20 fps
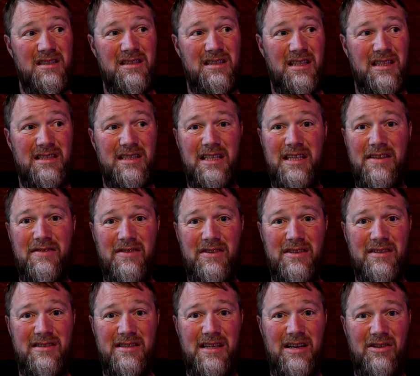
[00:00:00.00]
doesn't
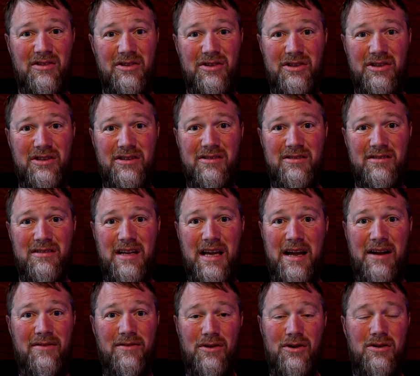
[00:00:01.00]
even sound good
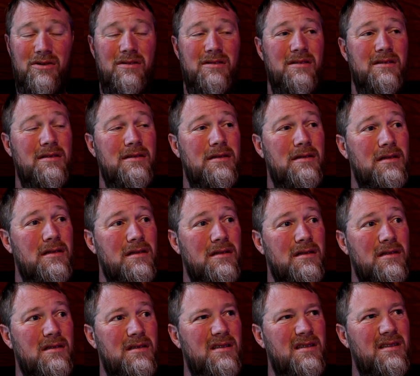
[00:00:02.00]
ever.
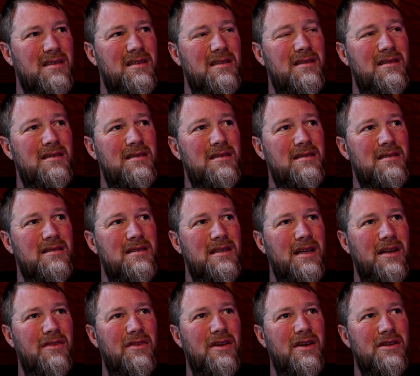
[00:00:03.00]
Then
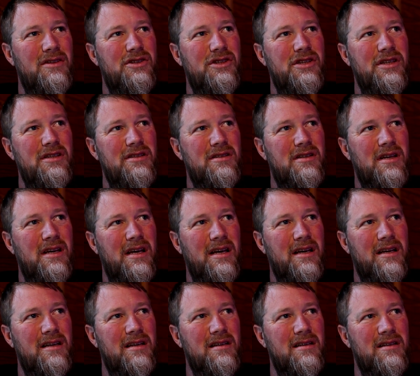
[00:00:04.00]
I think of
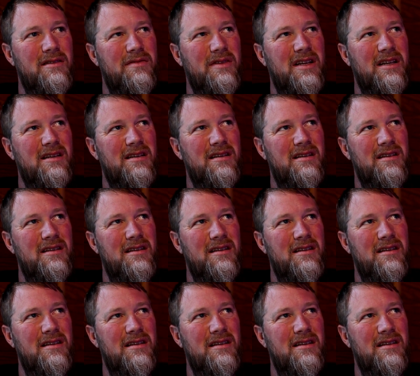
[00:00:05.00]
cheesecake. I'm like,